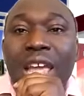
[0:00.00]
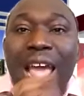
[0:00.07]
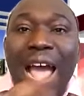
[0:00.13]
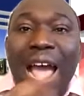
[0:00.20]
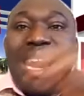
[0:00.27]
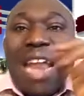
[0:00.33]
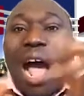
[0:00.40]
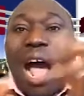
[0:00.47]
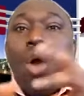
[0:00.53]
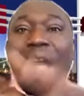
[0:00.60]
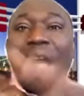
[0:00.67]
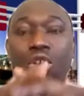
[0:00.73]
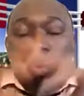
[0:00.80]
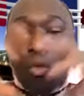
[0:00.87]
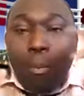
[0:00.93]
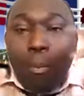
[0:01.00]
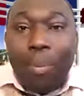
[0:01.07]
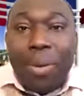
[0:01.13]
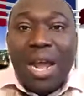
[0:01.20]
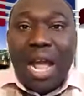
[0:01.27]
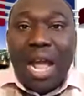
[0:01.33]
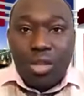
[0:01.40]
And how can you
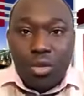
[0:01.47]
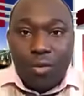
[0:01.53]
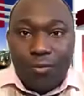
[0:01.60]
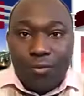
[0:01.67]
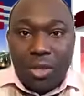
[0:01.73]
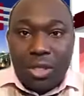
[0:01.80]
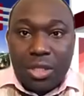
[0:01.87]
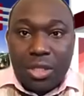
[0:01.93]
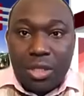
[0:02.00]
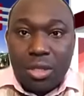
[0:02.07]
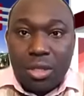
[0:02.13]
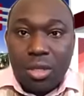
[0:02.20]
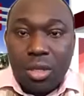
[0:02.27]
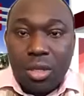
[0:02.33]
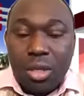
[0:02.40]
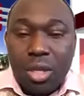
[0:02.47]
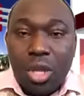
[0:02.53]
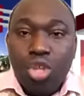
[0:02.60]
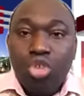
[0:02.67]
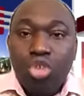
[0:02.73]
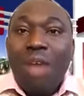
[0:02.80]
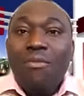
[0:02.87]
break out of it?
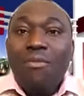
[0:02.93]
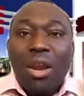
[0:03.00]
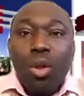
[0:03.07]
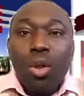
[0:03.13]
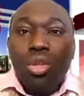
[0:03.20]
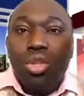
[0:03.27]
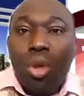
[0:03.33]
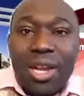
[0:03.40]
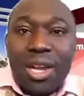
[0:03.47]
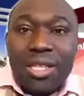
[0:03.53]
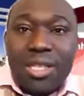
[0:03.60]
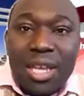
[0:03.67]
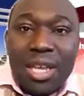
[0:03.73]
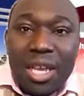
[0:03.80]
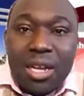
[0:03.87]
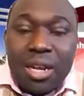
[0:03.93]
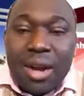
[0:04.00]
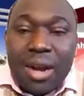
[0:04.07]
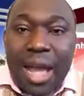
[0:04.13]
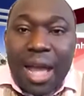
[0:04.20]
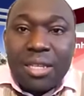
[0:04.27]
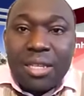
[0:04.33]
You have an authority in
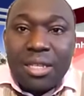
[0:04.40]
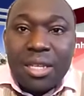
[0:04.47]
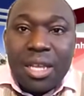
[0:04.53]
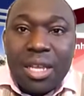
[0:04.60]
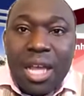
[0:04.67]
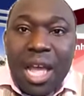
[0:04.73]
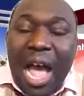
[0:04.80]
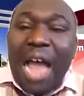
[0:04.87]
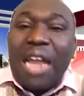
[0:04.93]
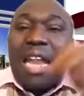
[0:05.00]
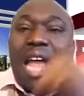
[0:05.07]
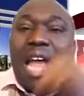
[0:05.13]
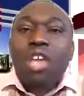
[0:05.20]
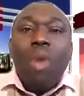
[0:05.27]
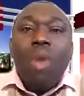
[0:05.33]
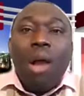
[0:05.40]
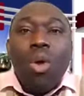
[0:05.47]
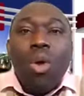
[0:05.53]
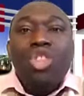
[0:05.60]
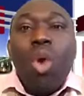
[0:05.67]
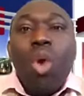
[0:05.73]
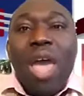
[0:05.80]
Christ, and now you are
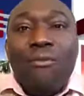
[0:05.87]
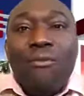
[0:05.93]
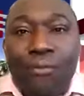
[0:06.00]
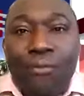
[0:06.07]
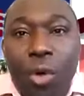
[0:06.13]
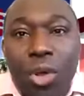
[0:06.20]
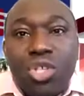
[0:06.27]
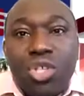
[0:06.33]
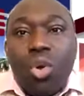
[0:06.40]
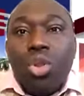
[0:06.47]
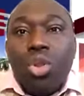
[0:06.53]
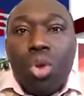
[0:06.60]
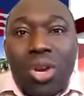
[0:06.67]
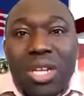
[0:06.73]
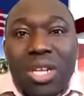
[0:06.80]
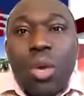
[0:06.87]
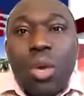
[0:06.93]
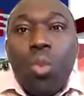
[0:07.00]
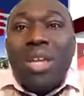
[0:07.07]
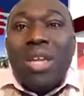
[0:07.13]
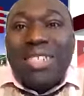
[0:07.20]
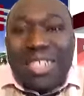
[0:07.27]
going to enforce your authority
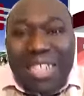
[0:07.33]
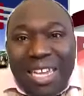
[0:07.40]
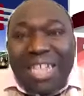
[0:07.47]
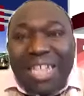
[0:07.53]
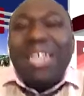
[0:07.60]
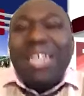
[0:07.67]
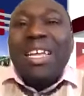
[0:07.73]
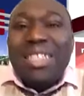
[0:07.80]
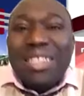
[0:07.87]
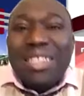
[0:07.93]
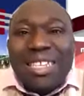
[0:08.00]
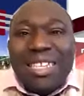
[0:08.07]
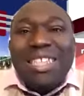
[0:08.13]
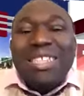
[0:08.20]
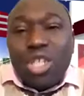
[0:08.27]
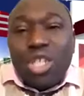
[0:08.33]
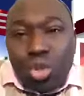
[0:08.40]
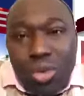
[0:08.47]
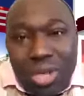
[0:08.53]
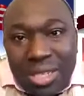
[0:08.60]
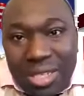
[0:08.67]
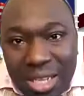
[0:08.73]
within this
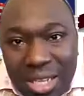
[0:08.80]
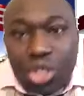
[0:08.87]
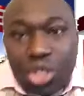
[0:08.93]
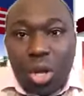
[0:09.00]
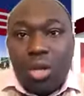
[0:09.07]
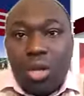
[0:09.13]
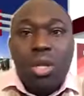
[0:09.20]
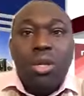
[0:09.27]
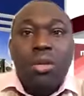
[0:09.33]
jurisdiction.